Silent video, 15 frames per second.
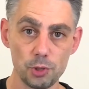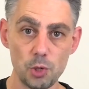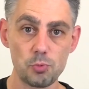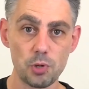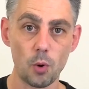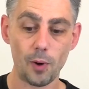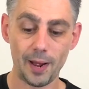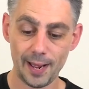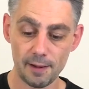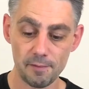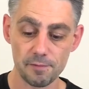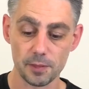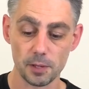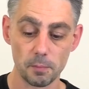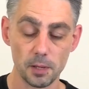You don't
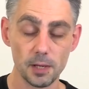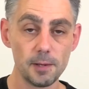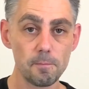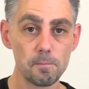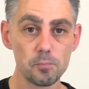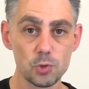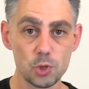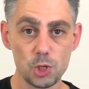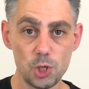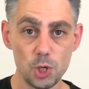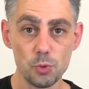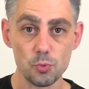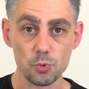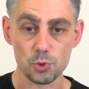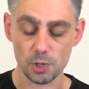have them to
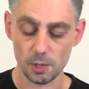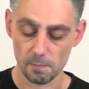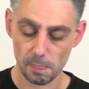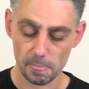use.